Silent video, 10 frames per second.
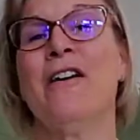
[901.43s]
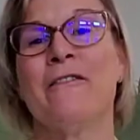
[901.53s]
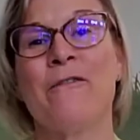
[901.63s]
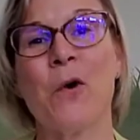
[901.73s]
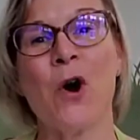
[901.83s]

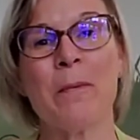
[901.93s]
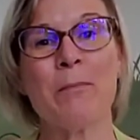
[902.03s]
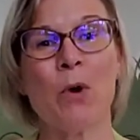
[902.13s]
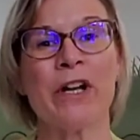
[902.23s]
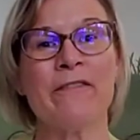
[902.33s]
For
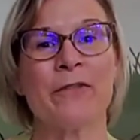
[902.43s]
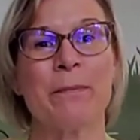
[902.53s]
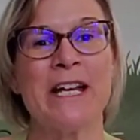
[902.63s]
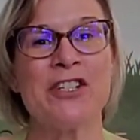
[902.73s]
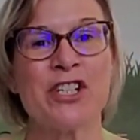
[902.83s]
more
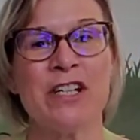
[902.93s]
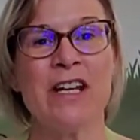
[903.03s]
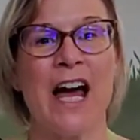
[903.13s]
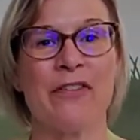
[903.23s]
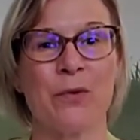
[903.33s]
information
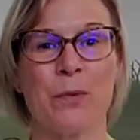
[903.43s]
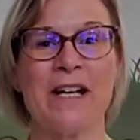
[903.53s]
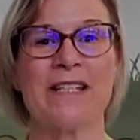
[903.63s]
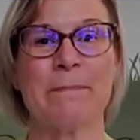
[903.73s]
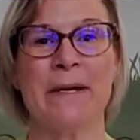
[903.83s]
on the
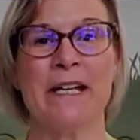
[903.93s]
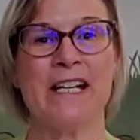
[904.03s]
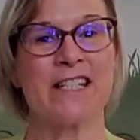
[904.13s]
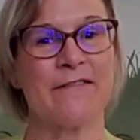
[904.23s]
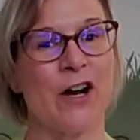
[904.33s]
recipe,
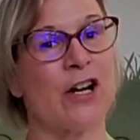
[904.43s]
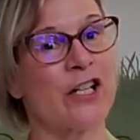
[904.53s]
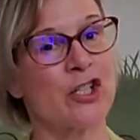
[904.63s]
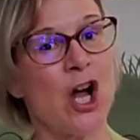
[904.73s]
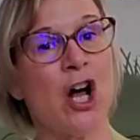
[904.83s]
as far
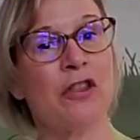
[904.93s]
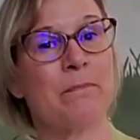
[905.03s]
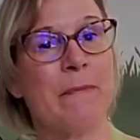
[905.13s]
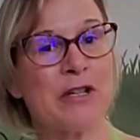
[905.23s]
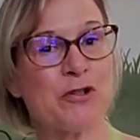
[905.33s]
as all the
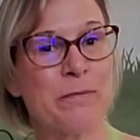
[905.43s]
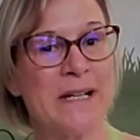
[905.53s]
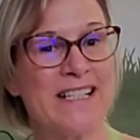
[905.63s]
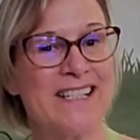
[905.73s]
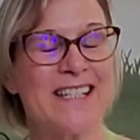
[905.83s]

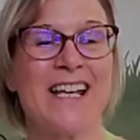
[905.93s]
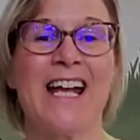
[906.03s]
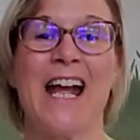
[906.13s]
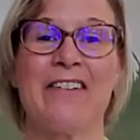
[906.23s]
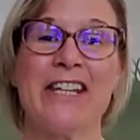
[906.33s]
measurements,
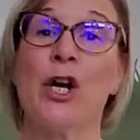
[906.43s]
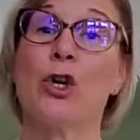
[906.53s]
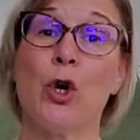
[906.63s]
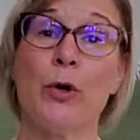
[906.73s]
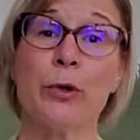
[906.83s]
everything,
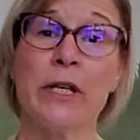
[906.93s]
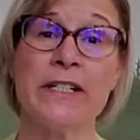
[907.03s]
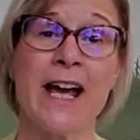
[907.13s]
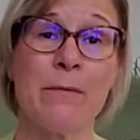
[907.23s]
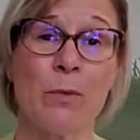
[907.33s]
go to
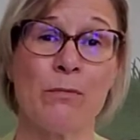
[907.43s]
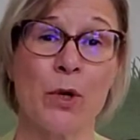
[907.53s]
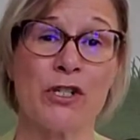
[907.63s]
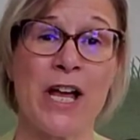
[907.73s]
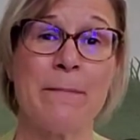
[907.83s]

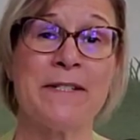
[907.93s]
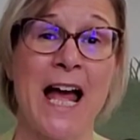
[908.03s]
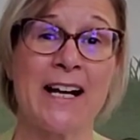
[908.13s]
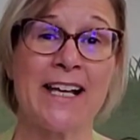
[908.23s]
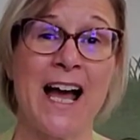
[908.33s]

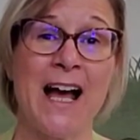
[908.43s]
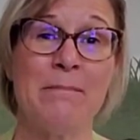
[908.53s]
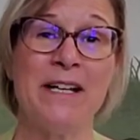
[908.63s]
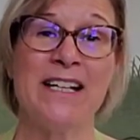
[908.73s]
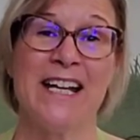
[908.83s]
greentimeworkshop.com.